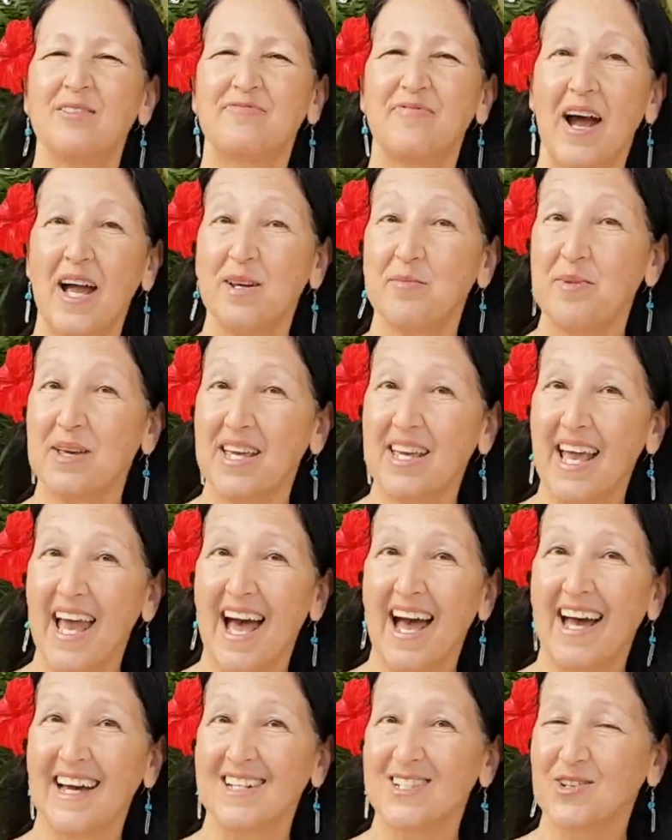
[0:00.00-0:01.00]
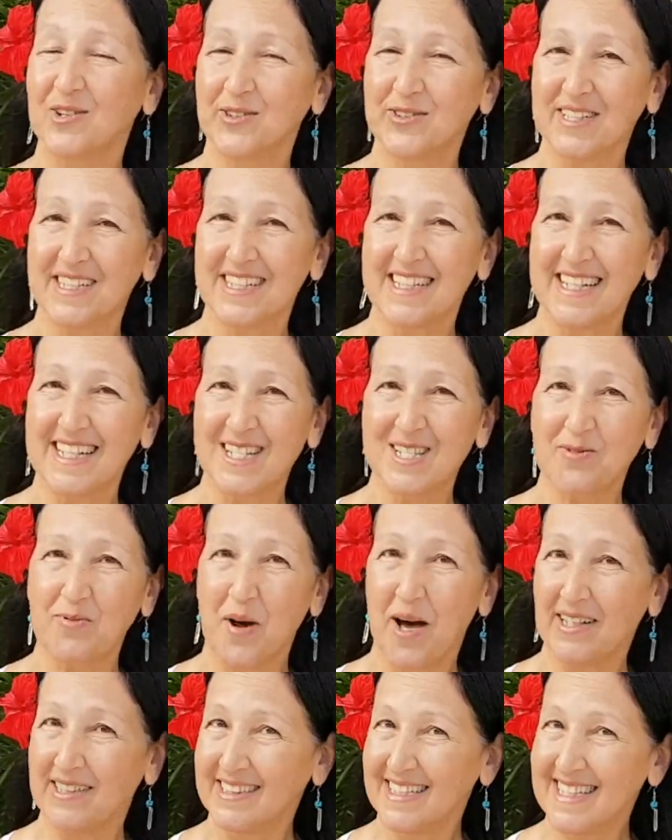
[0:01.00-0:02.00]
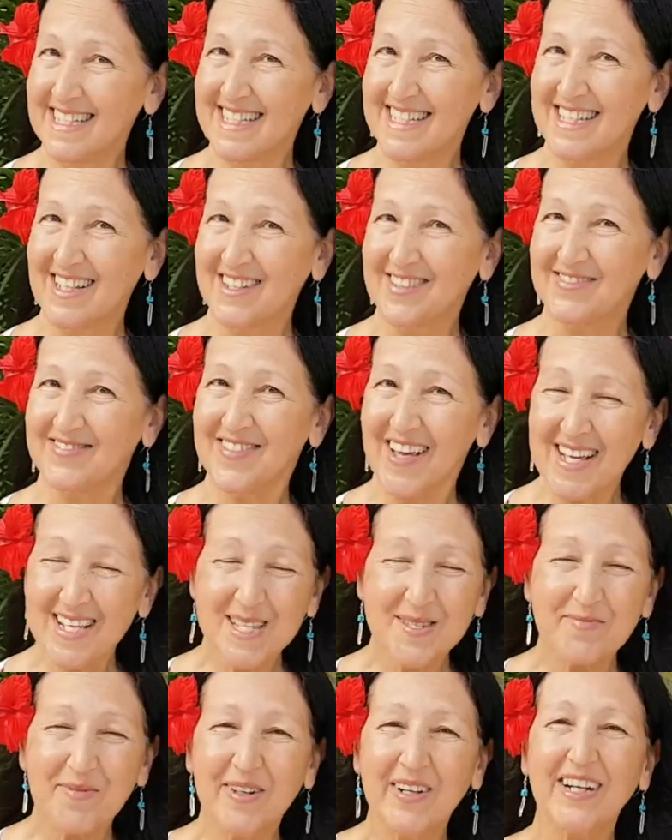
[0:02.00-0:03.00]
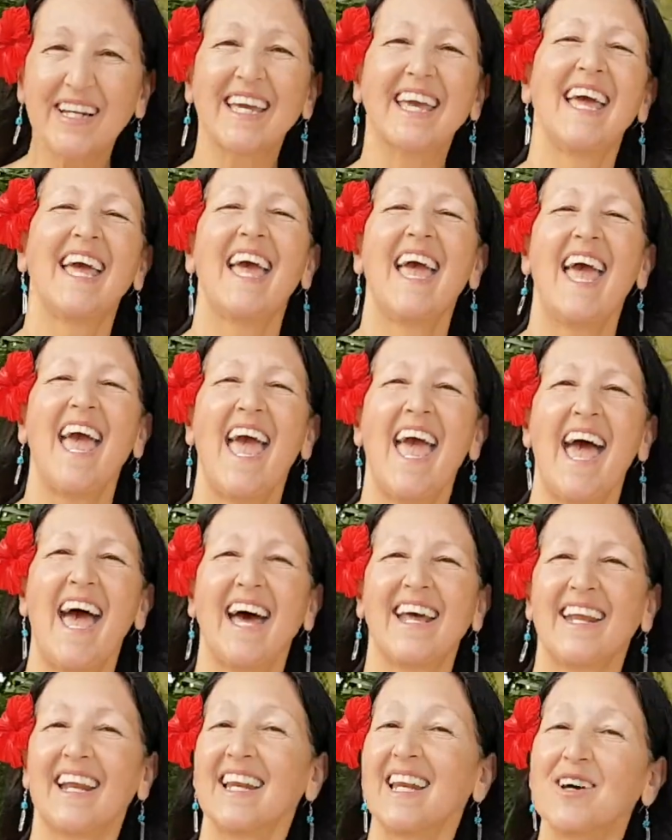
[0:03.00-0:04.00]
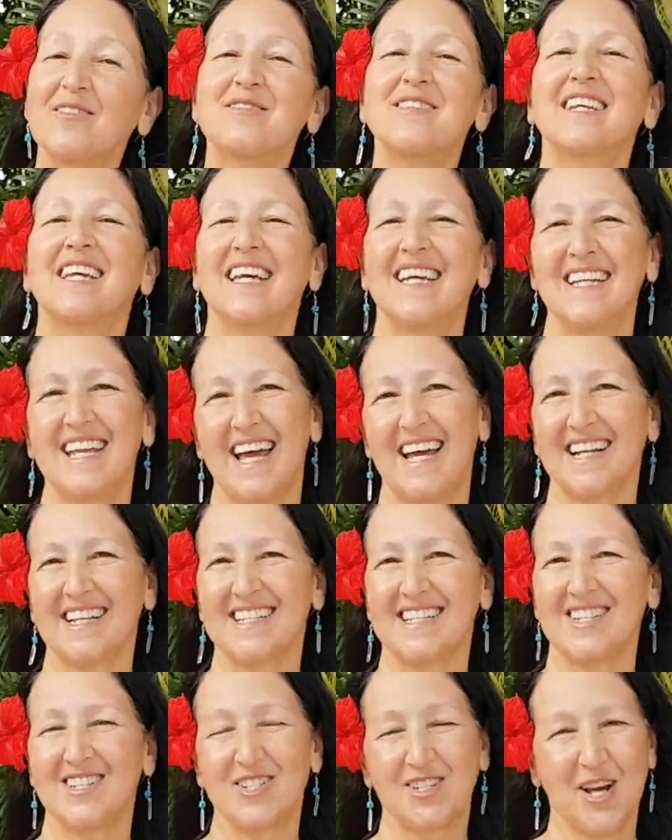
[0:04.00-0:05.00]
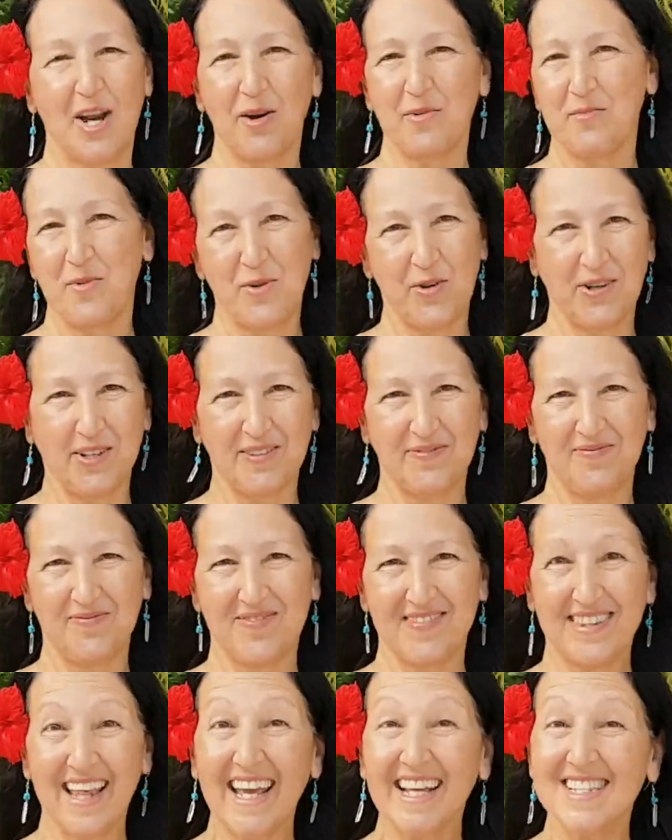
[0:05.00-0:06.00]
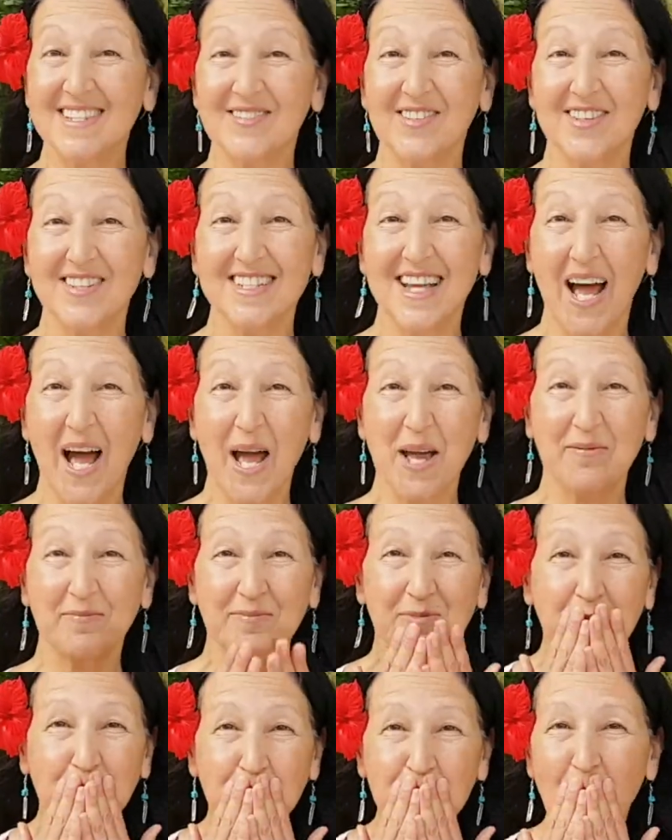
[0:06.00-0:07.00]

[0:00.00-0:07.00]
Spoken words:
Find me at Goldie Denise Wellness on Facebook, and I'd love to connect and share more. Thanks for your time.